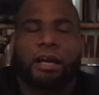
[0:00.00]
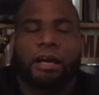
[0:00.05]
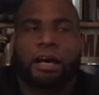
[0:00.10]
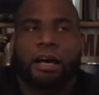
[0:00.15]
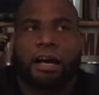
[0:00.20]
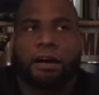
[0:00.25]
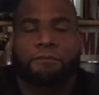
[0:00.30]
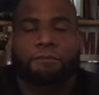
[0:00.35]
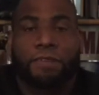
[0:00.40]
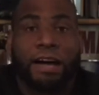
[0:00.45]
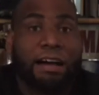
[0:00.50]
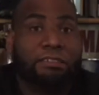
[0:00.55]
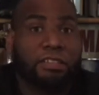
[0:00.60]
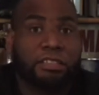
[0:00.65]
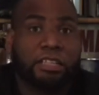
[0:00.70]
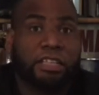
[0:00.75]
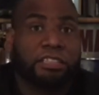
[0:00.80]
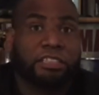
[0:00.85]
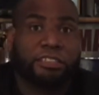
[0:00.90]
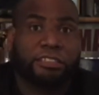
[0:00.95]
Vinyl
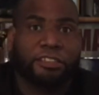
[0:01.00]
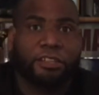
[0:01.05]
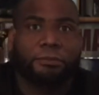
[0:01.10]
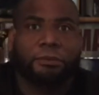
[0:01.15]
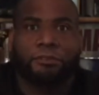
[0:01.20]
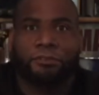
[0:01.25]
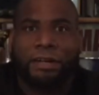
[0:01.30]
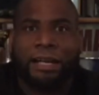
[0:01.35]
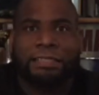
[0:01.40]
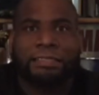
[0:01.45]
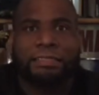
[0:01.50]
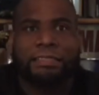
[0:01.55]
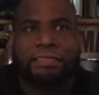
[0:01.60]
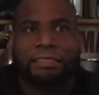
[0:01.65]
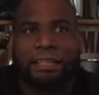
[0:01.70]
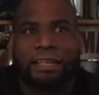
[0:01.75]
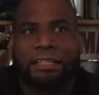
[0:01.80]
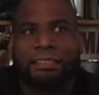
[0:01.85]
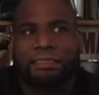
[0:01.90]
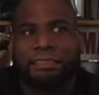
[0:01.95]
does too, but resin
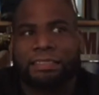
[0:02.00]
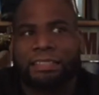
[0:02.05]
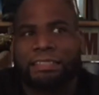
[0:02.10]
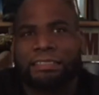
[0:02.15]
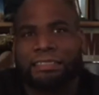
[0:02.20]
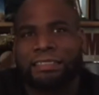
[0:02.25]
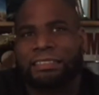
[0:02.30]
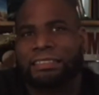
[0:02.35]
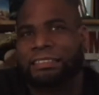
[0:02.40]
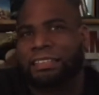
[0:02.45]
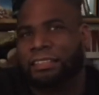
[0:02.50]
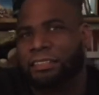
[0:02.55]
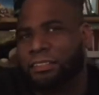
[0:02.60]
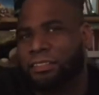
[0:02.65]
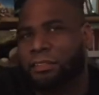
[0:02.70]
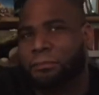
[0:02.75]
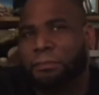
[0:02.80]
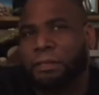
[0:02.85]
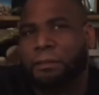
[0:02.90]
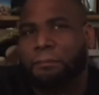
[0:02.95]
does it just a
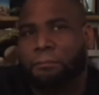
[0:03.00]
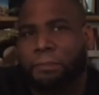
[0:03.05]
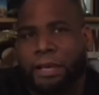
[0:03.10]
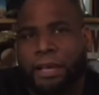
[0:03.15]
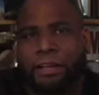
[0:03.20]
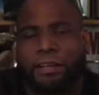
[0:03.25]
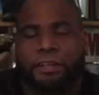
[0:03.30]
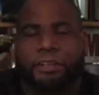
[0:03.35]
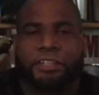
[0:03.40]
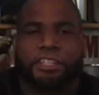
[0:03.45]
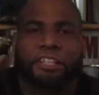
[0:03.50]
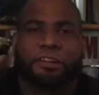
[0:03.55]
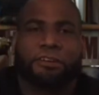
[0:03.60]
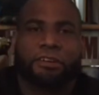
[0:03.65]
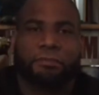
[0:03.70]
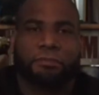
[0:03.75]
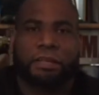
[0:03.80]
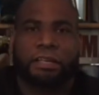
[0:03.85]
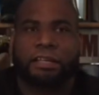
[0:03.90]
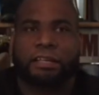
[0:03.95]
little bit better, you know
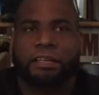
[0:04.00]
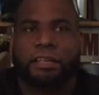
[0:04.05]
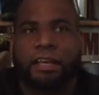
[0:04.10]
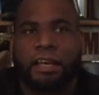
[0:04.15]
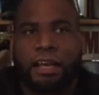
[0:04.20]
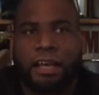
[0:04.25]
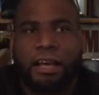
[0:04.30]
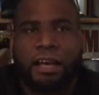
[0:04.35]
what I mean?